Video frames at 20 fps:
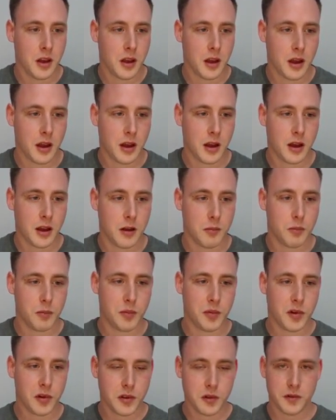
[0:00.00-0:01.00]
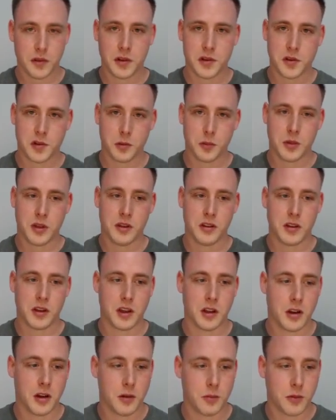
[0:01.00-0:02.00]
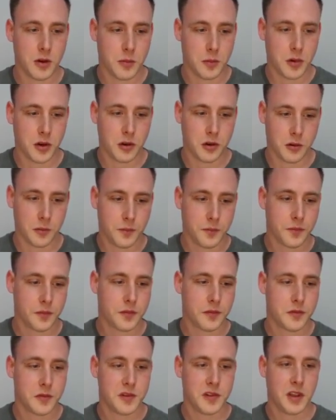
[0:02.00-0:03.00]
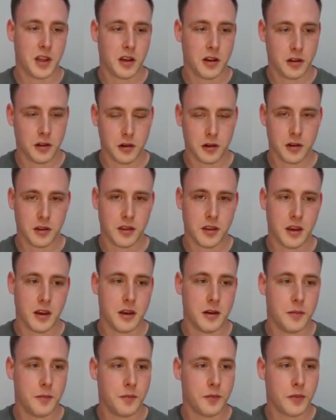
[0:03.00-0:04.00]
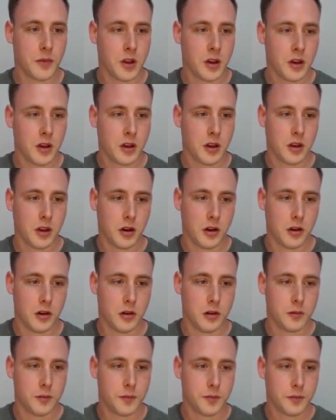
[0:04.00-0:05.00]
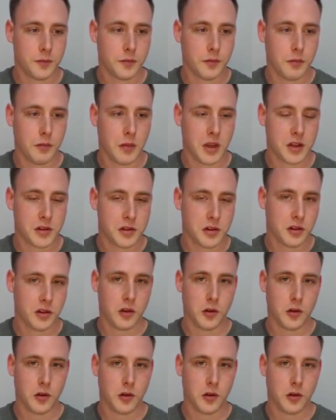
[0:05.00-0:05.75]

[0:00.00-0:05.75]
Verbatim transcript: uh, both of those will be in the GitHub repo. Take a look at them, you know, make sure that you